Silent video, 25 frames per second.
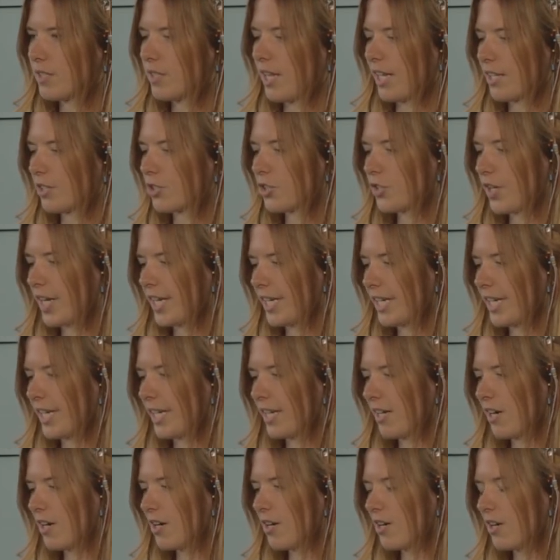like
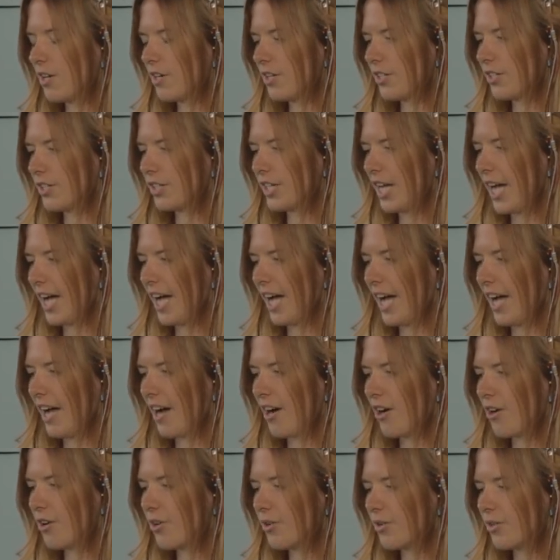training on
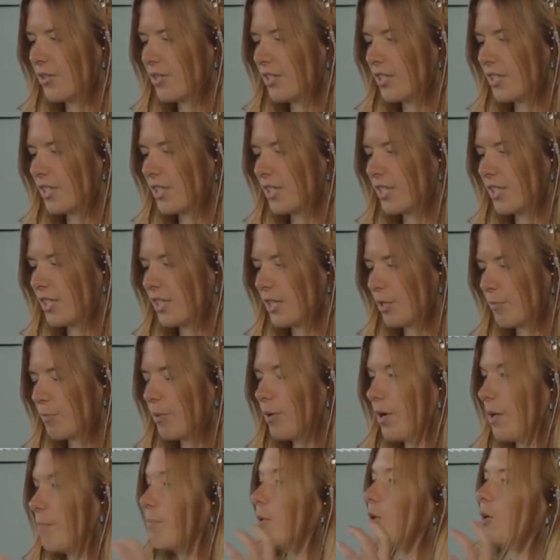how
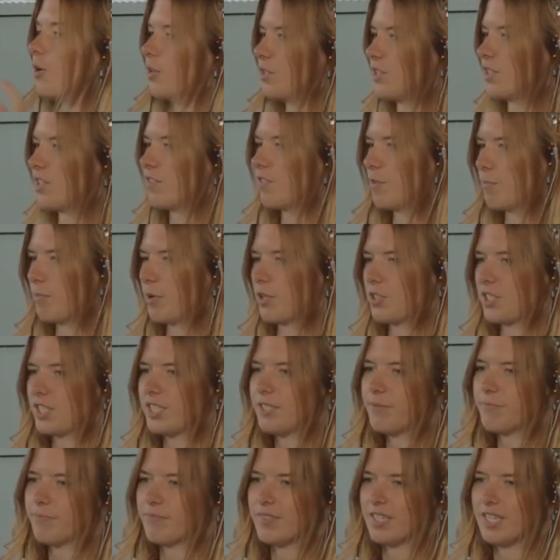the importance of the
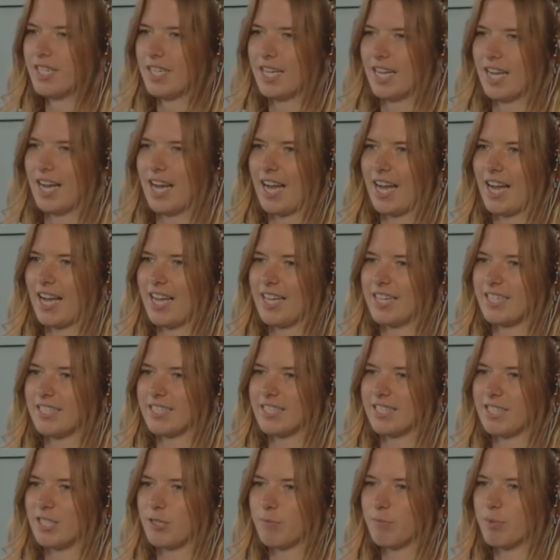body
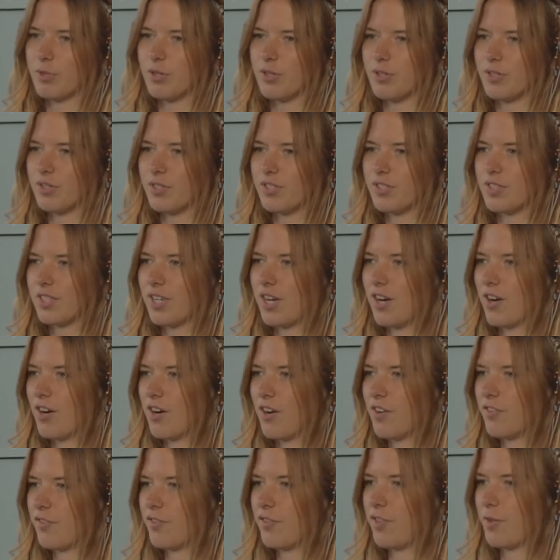and the importance
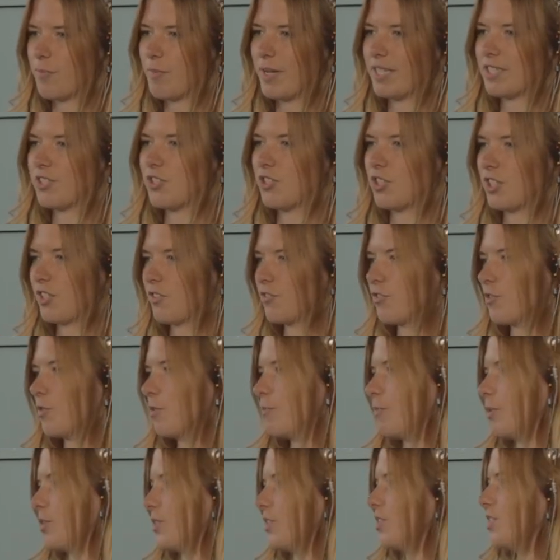of the messaging
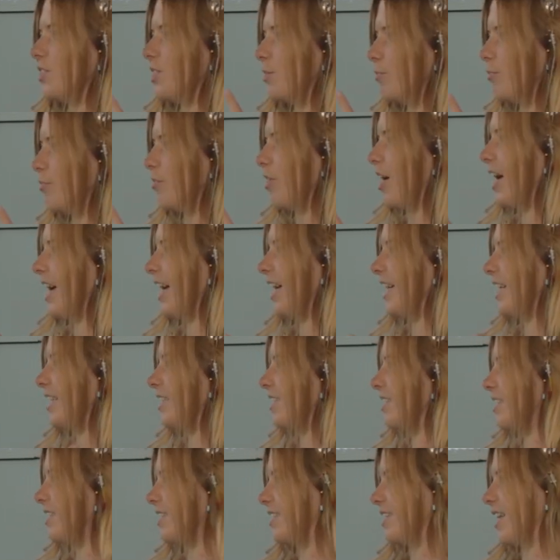from the body to the
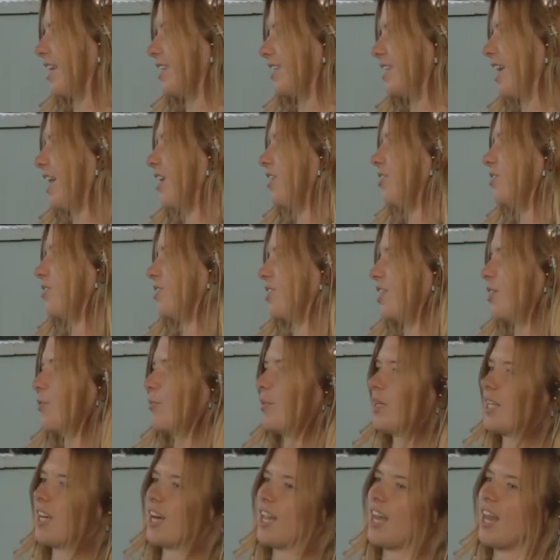brain to tell us
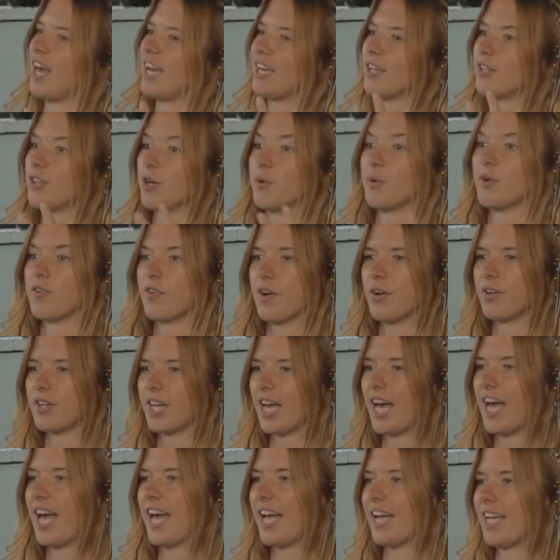that we are like, that we're
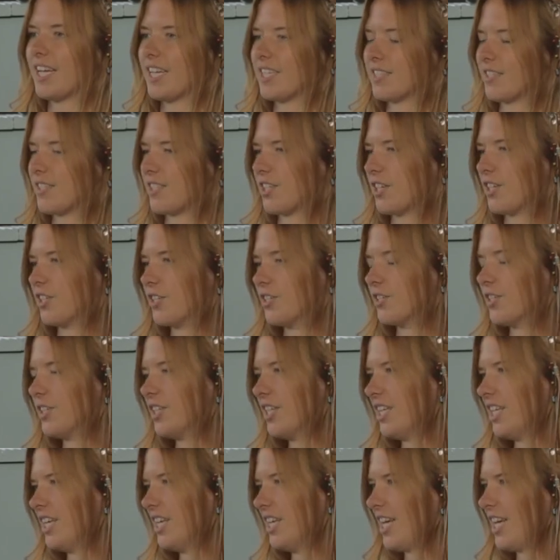okay. So
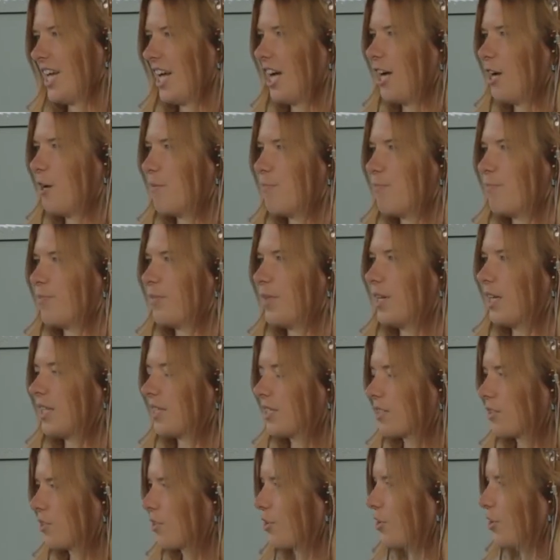a
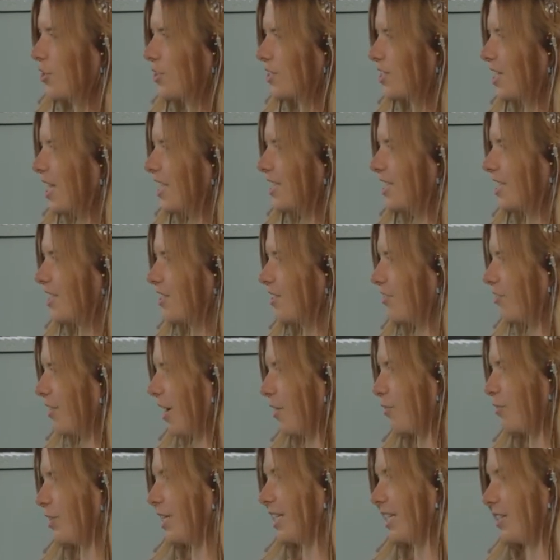course that I did, I
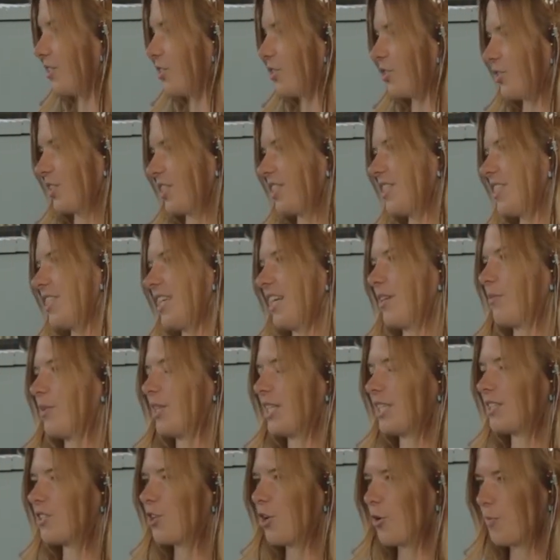found really interesting
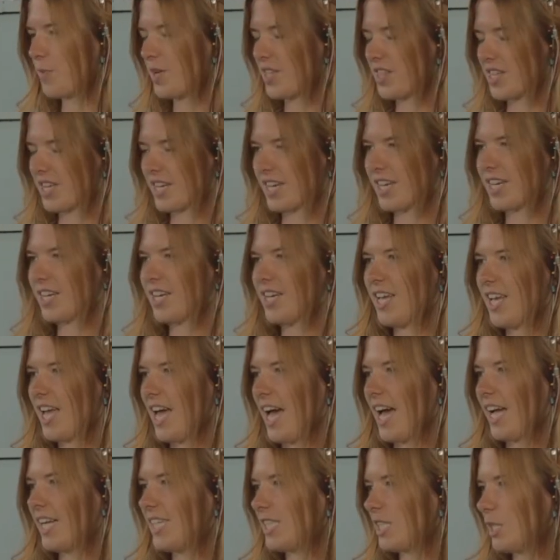when they told me that
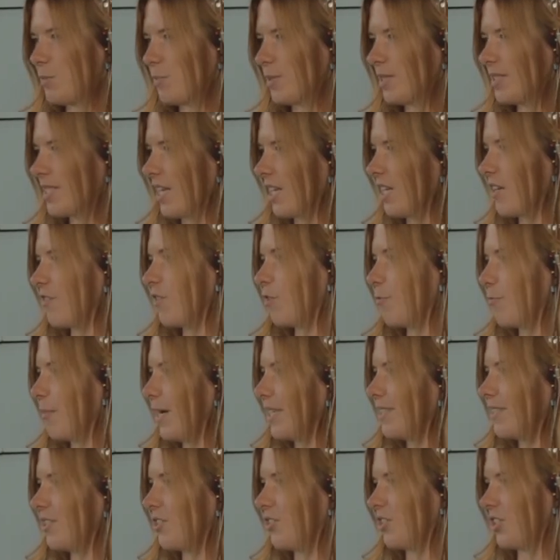80% of the
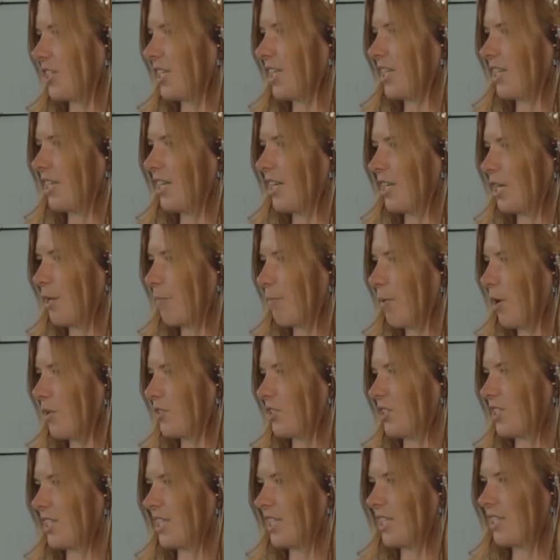messaging in a
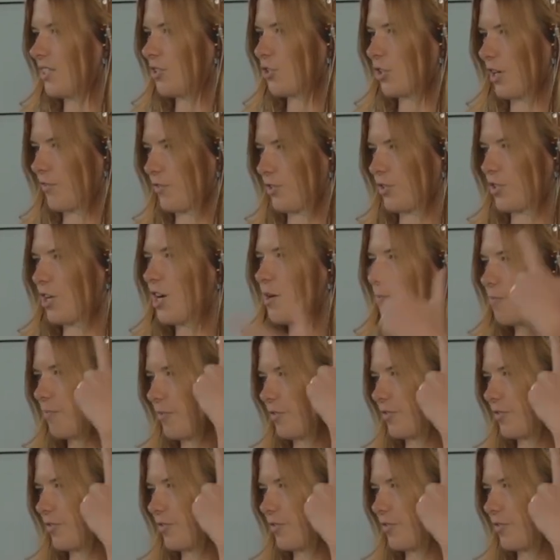body travels up